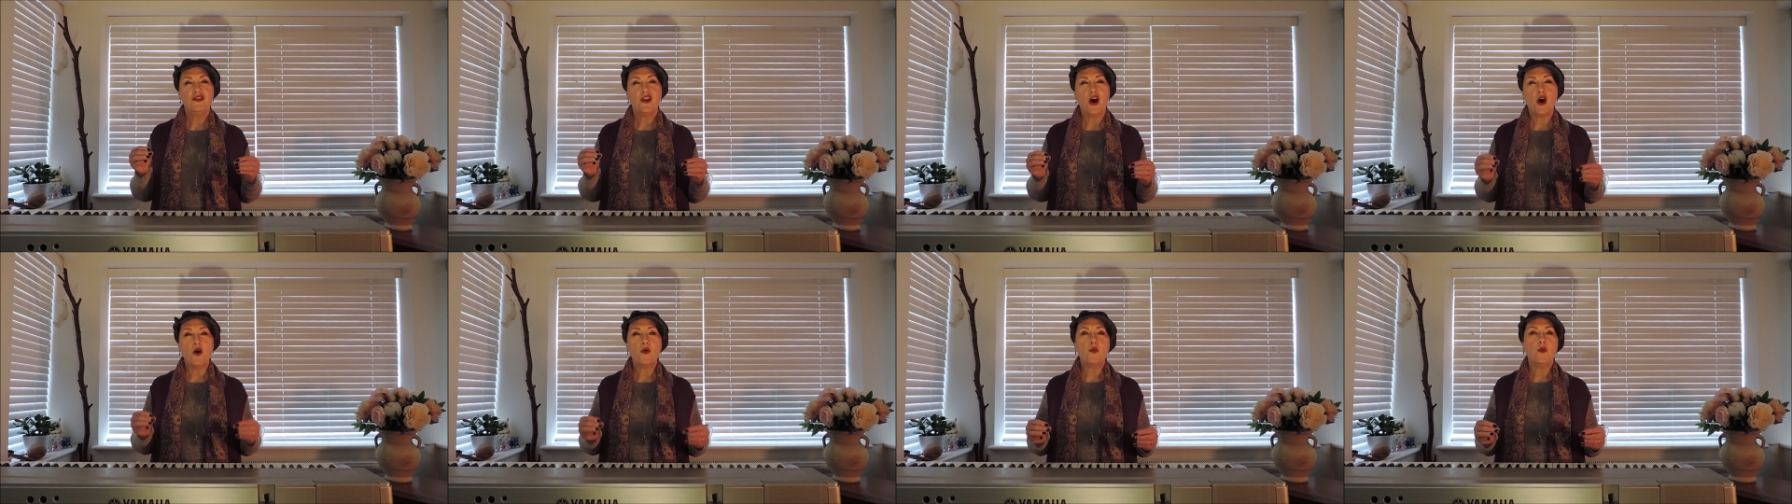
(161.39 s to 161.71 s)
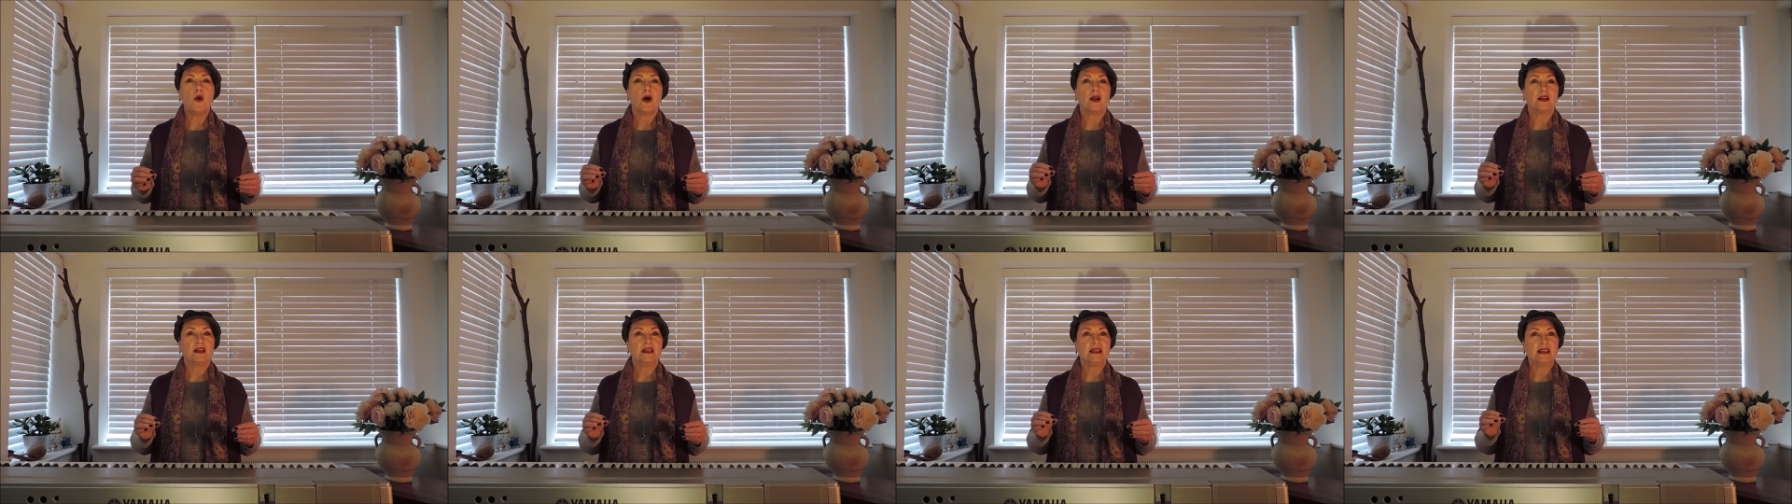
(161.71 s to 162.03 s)
no
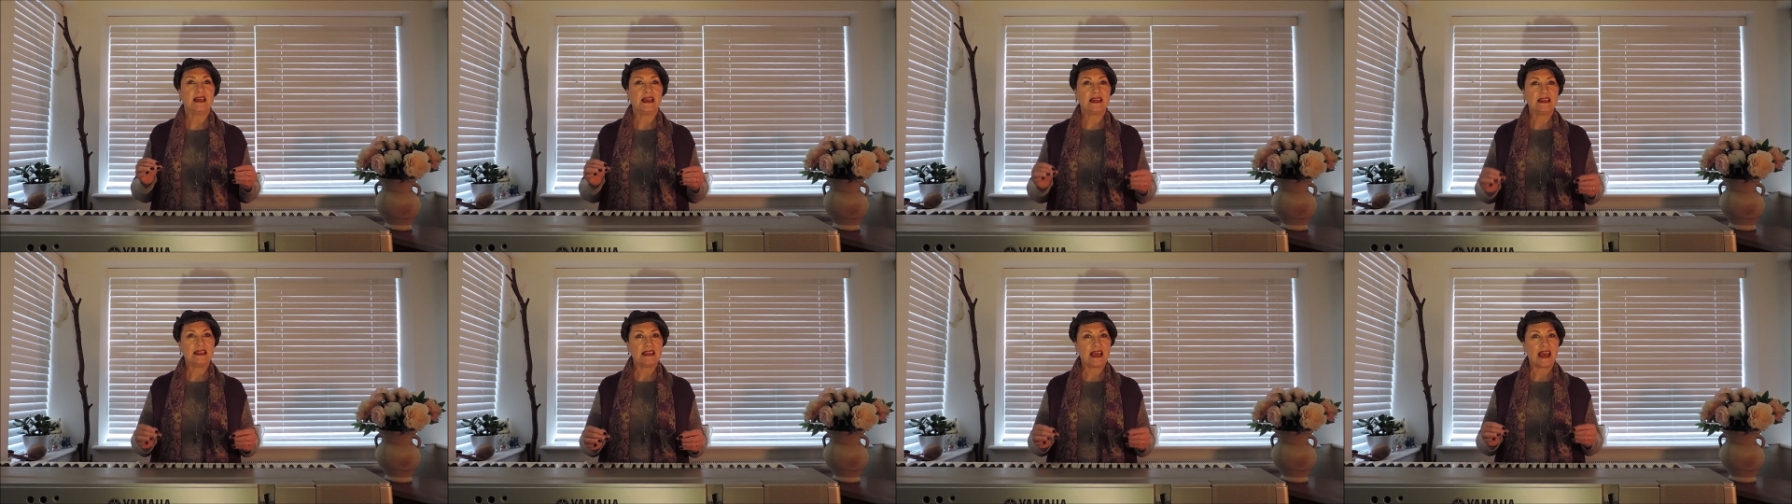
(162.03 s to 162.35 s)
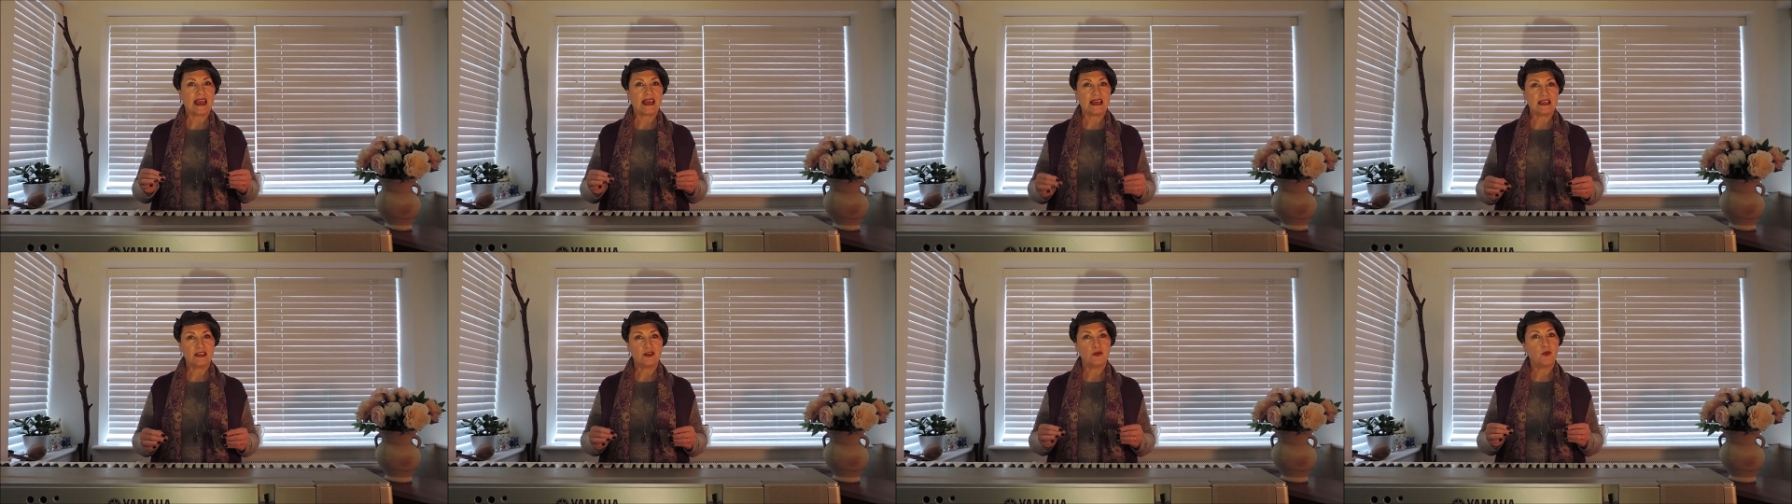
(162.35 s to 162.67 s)
one can
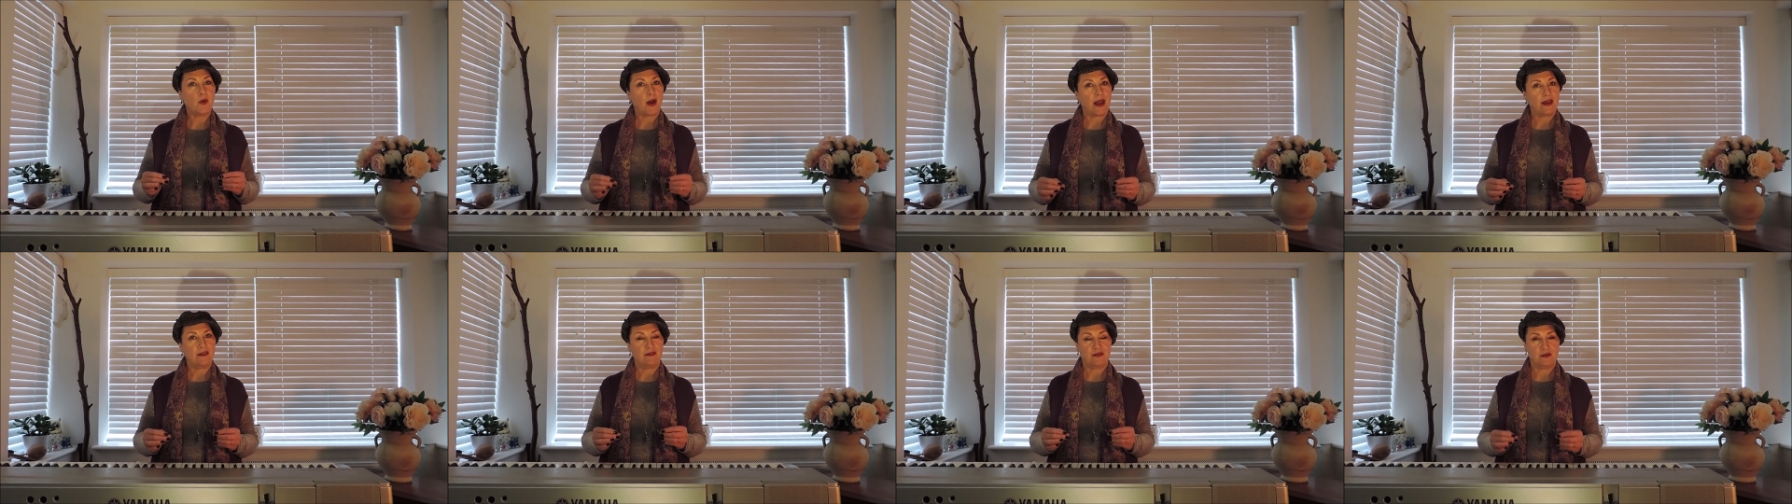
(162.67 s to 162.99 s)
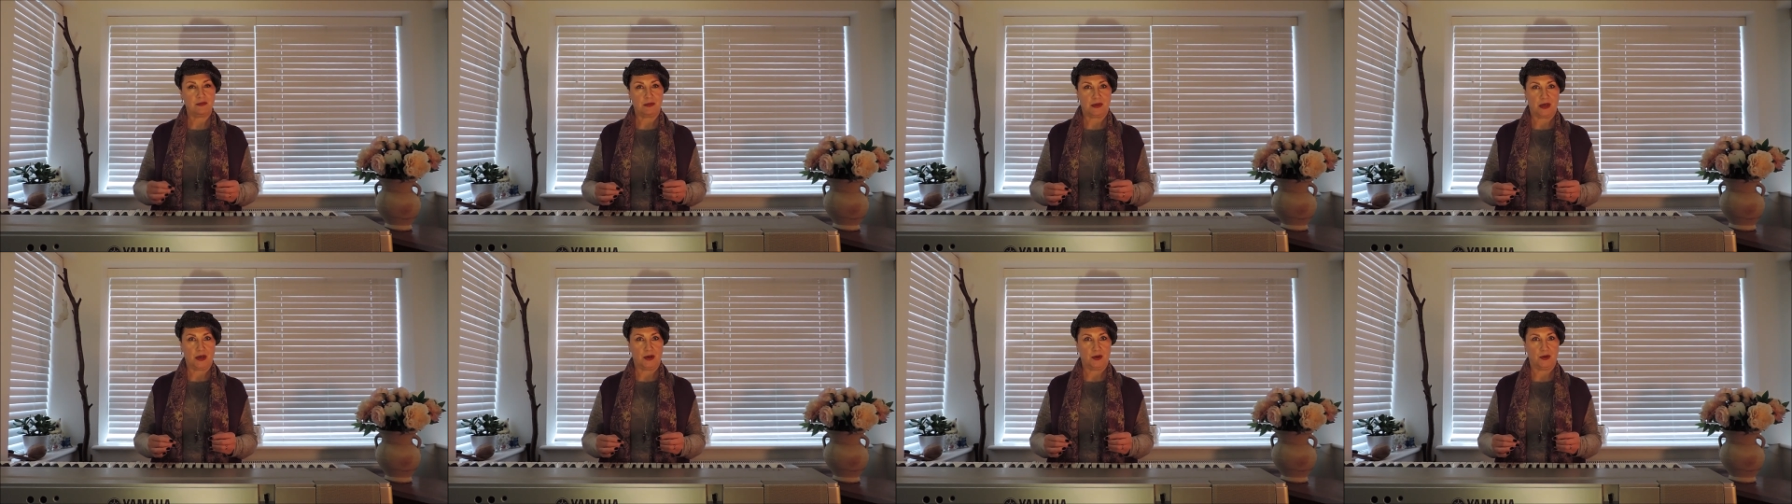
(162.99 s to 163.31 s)
take it away
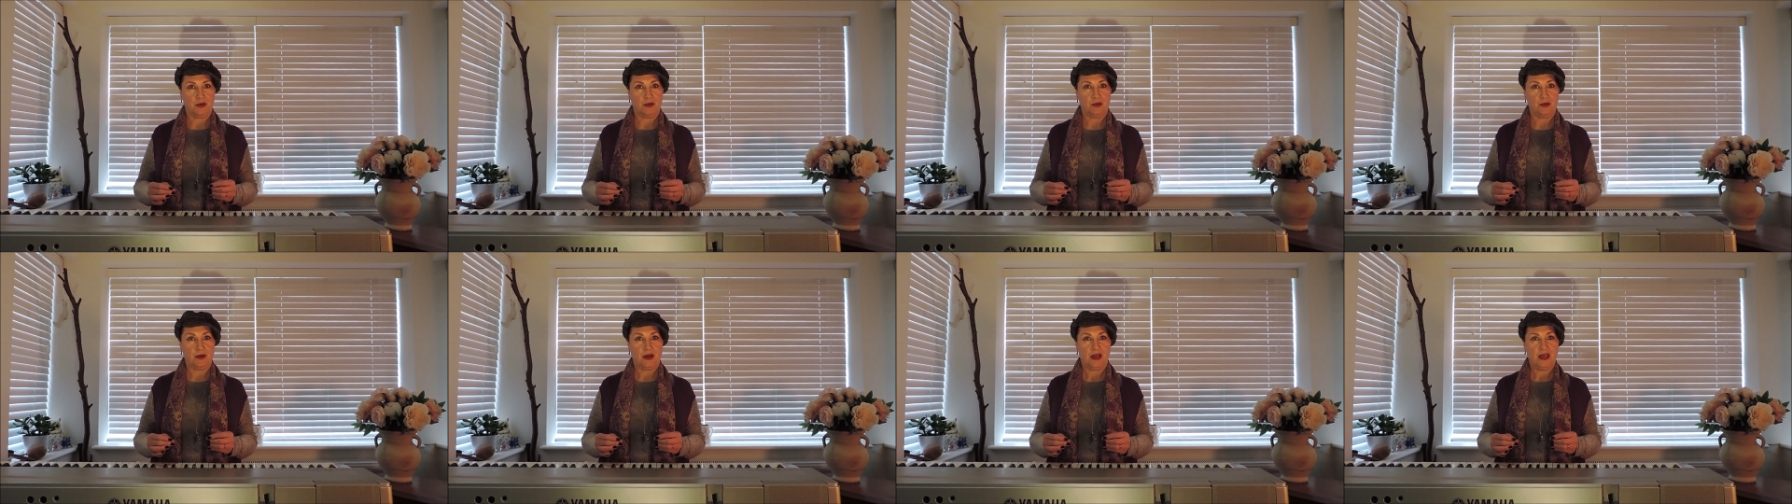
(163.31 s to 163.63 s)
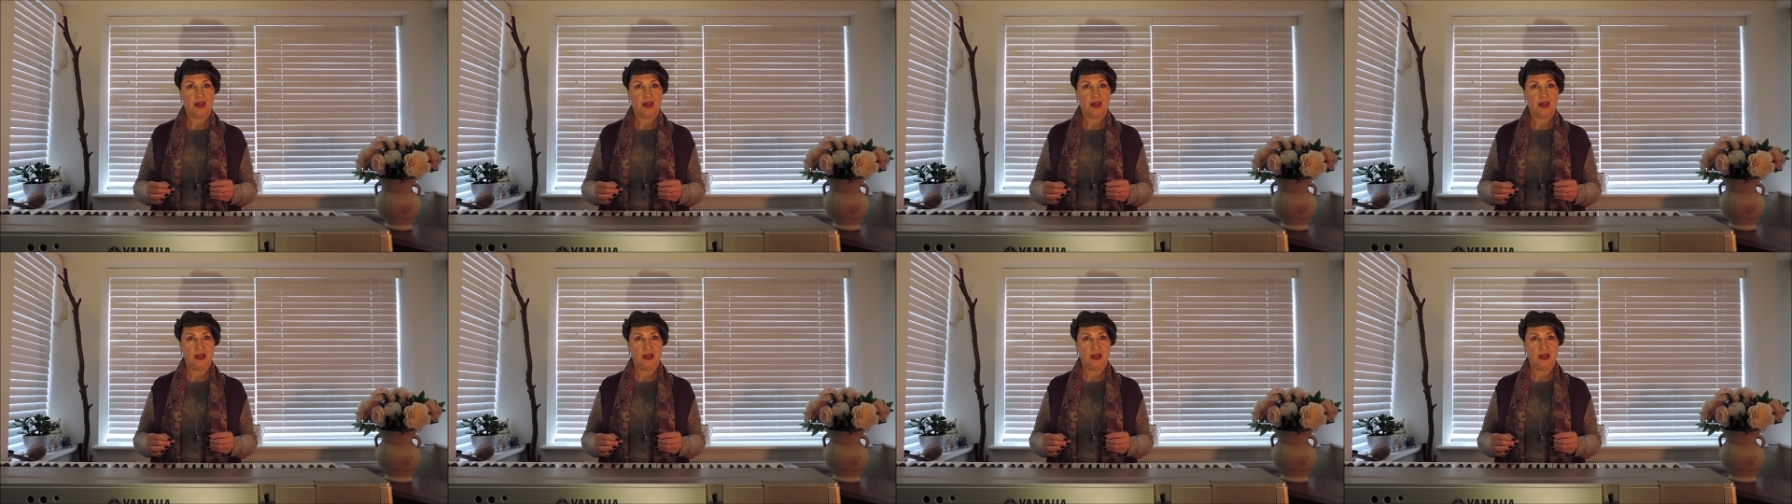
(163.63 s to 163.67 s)
from you.